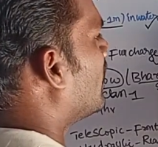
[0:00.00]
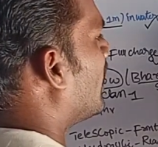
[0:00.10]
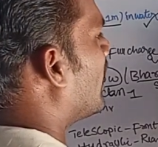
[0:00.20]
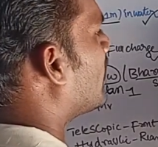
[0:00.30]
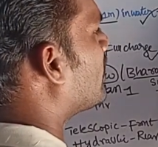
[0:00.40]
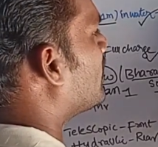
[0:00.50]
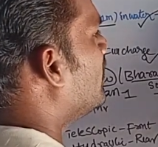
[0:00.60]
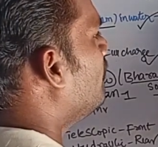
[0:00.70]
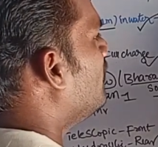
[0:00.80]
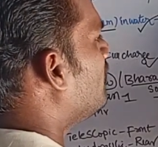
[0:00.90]
and
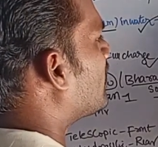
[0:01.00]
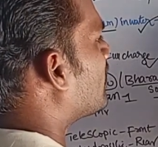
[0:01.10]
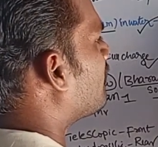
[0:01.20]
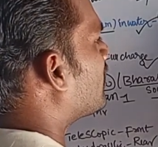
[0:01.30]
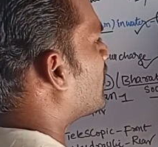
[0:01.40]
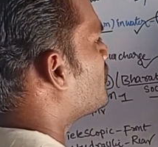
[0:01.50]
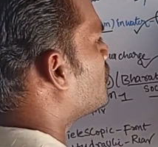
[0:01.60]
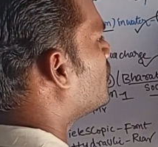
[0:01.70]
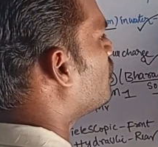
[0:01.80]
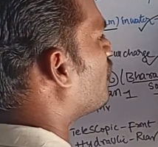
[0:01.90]
EV vehicle will
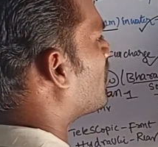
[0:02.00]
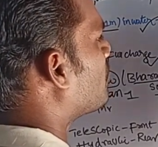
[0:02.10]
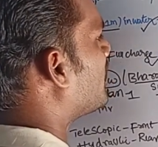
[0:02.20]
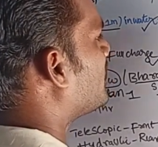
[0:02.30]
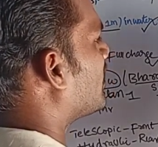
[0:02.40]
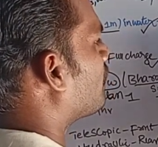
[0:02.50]
consume 1 by 10.